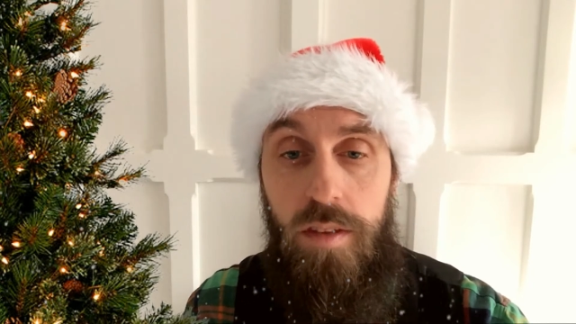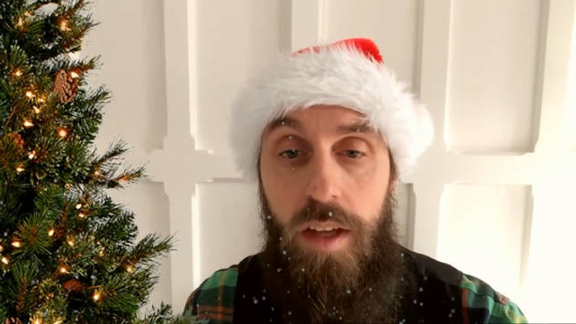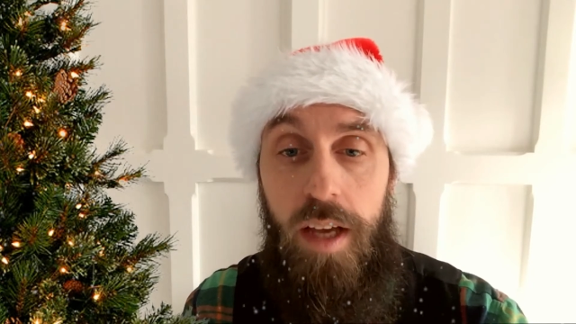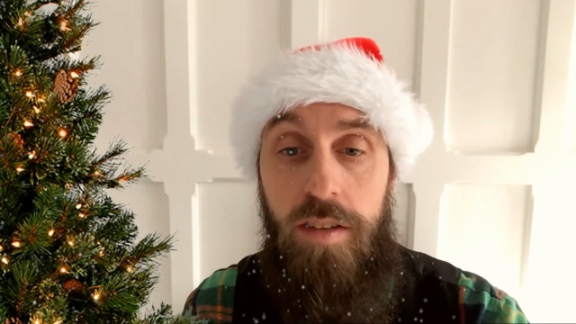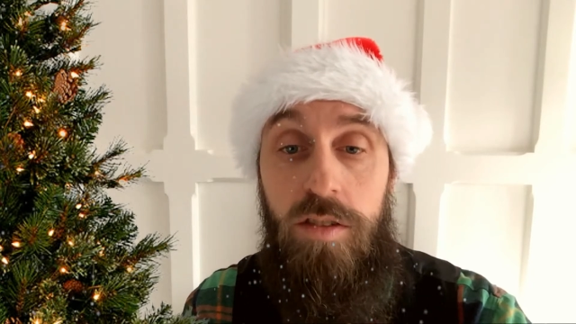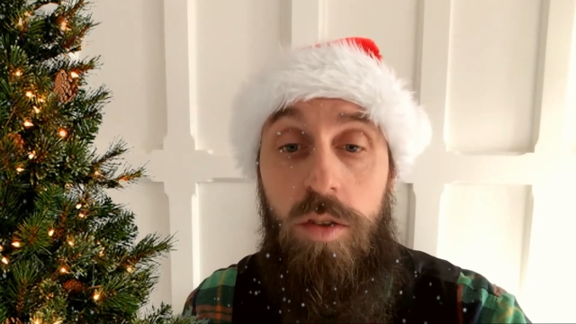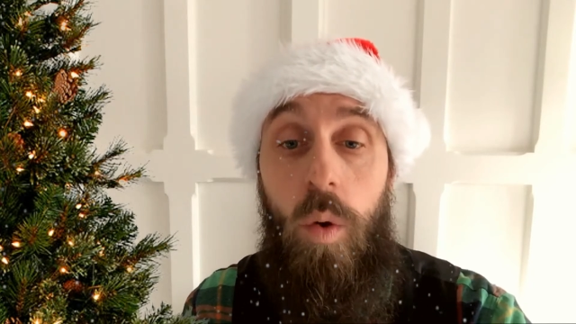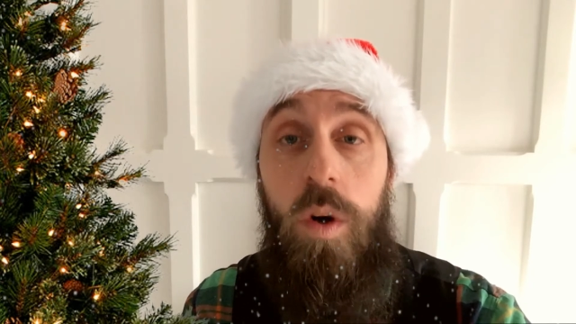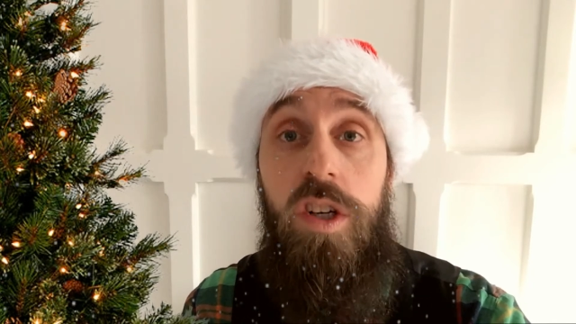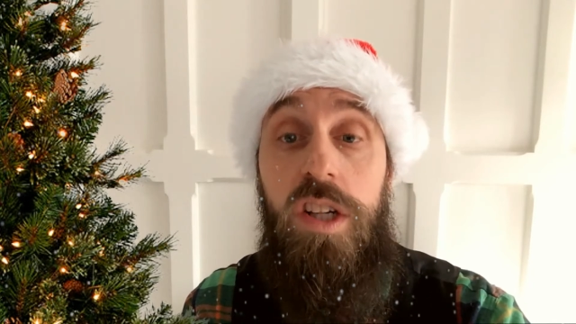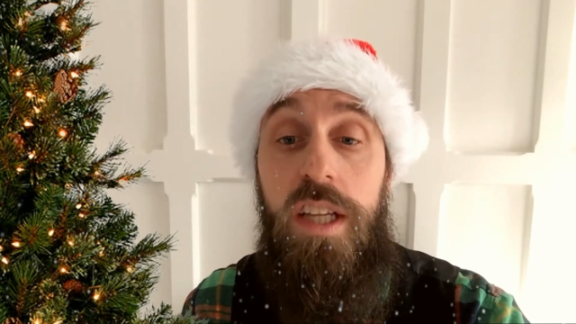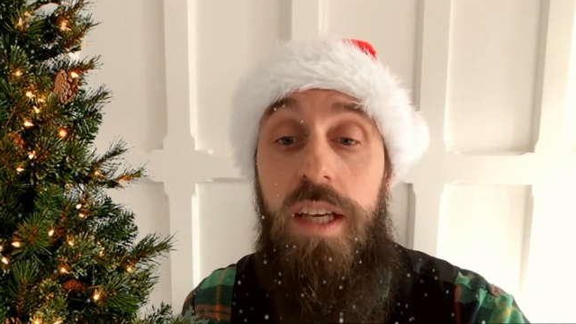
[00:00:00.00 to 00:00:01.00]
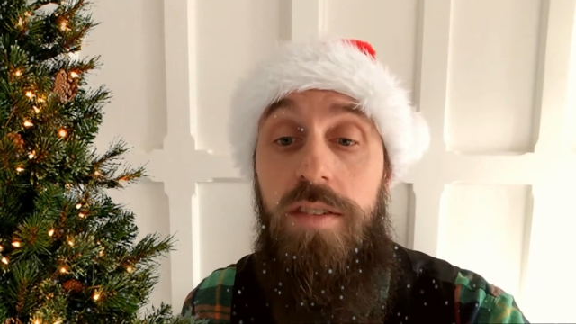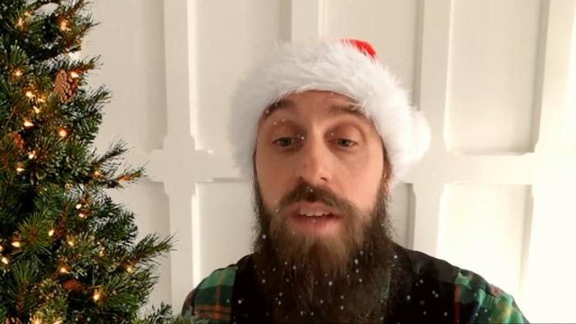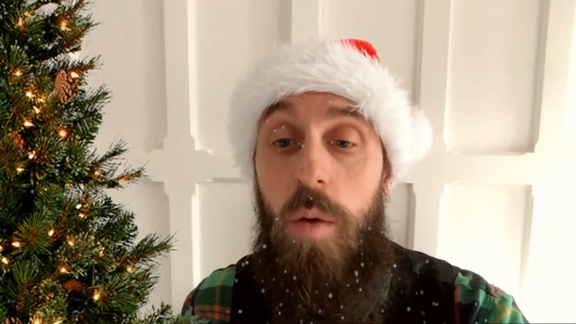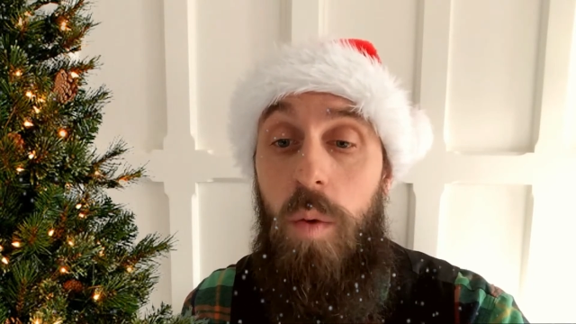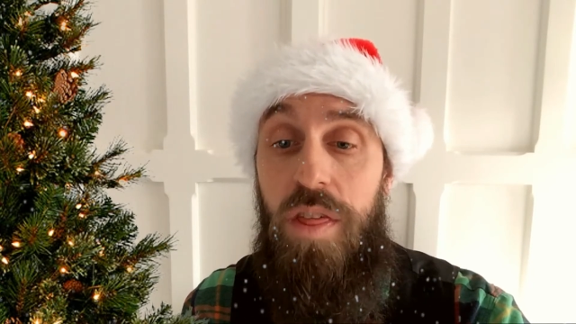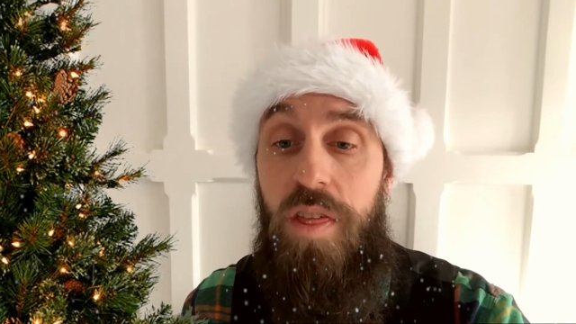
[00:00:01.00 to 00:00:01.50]
As scorched leaves
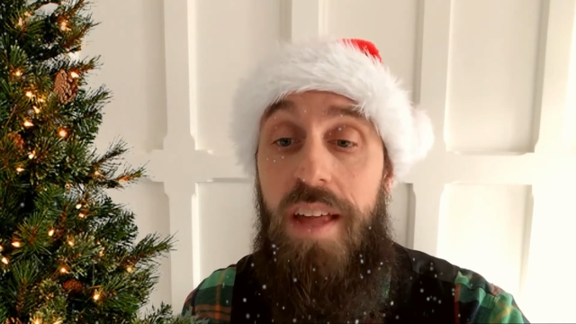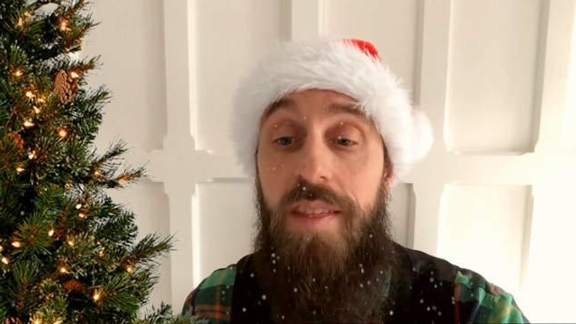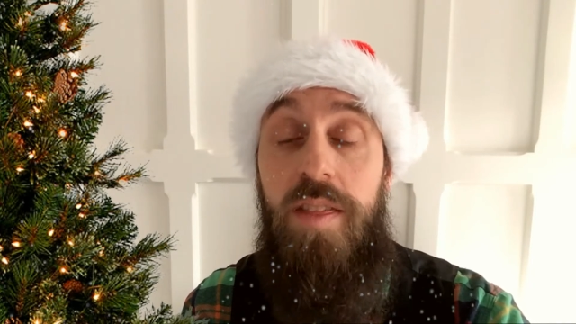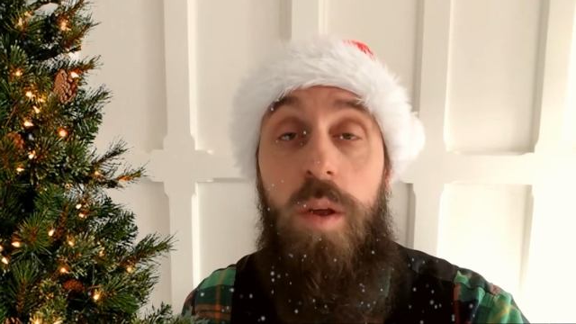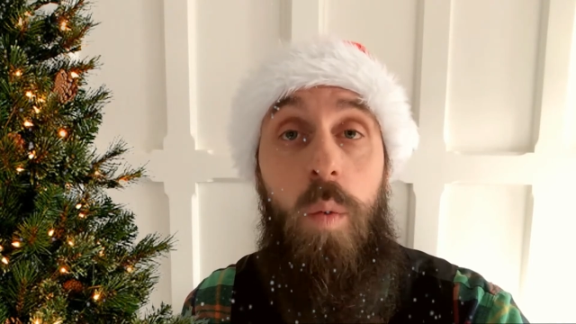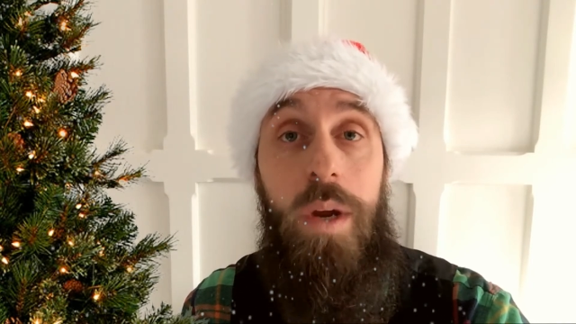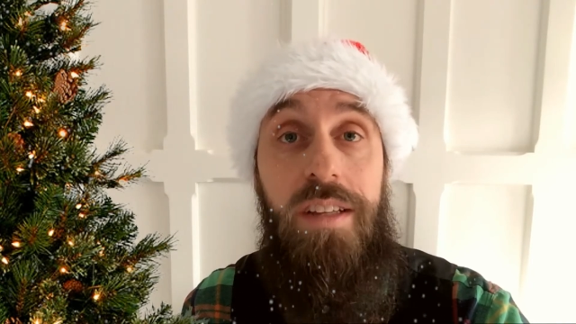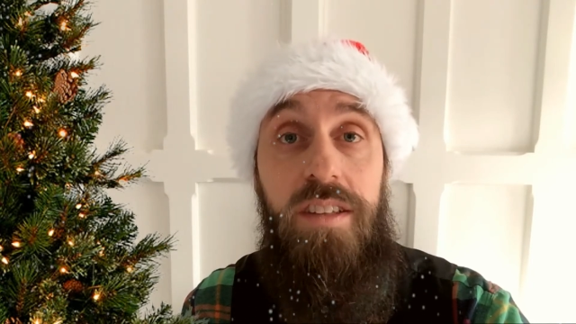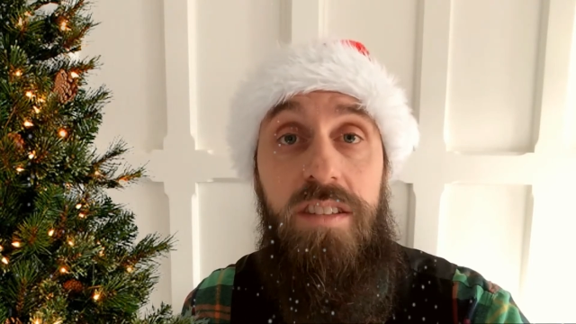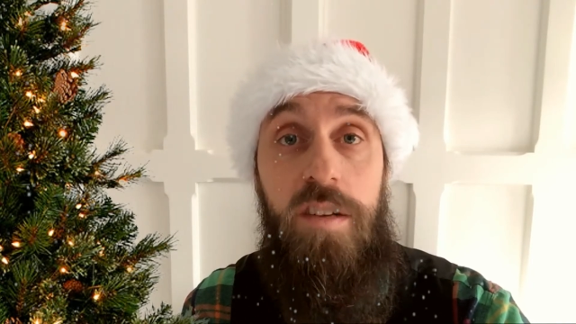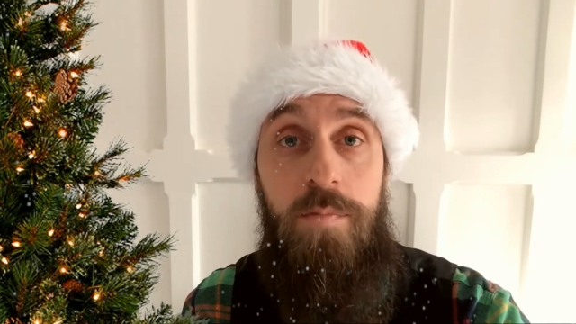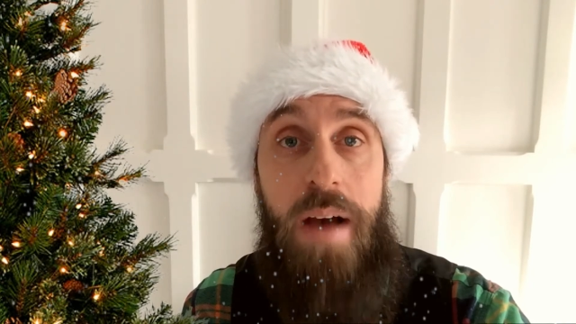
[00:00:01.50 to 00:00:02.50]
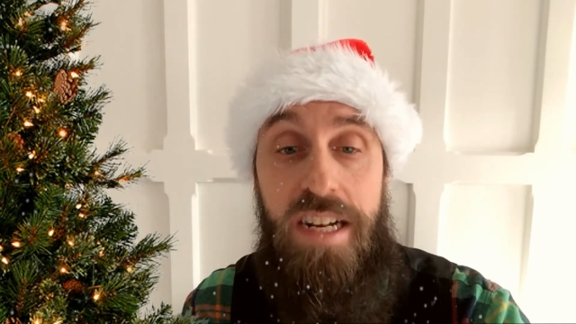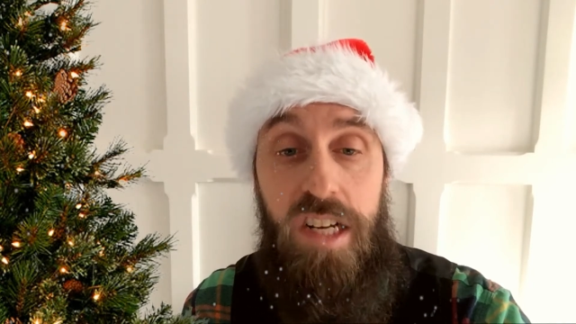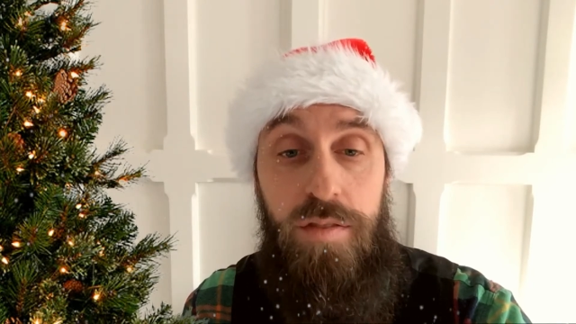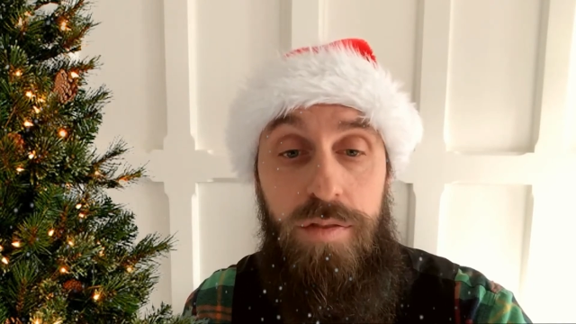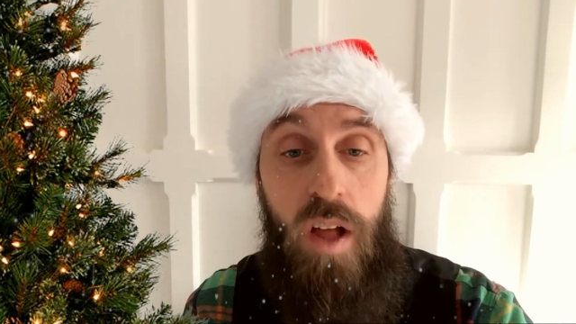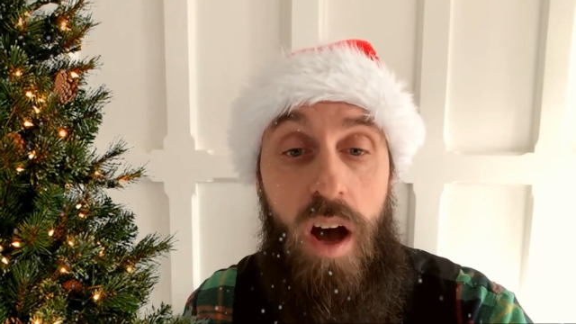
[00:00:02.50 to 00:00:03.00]
that within the winds of magic
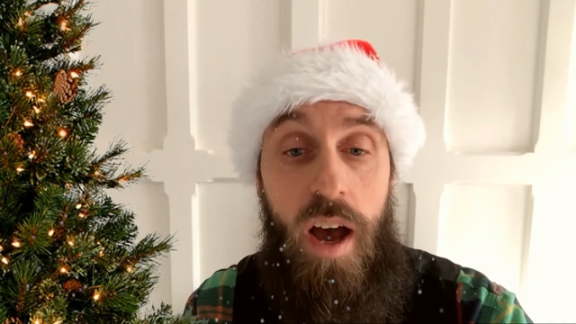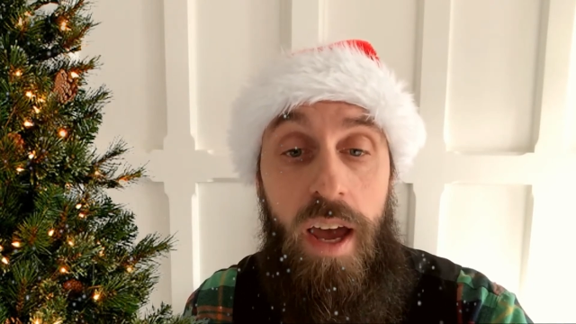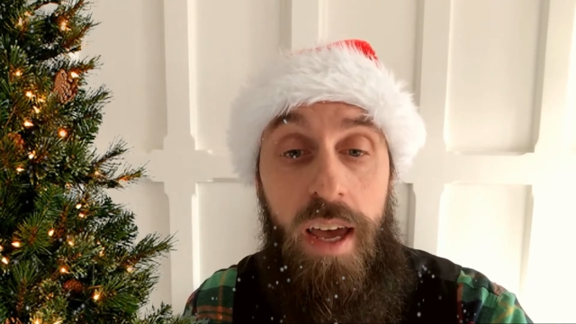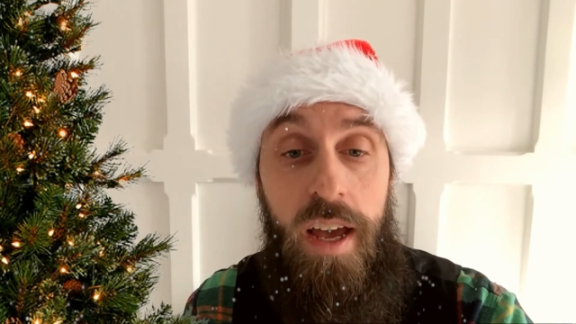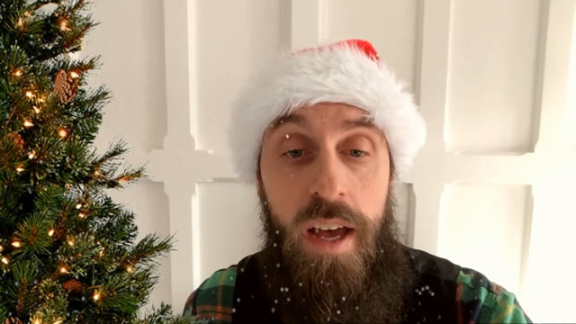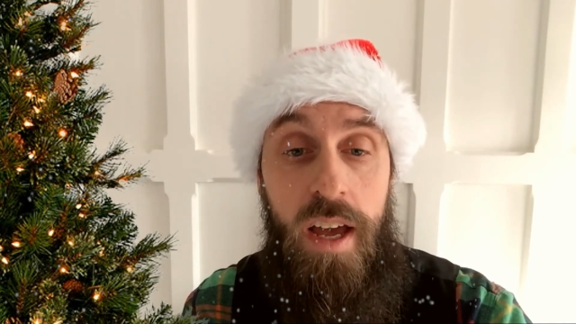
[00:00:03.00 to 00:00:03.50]
fly,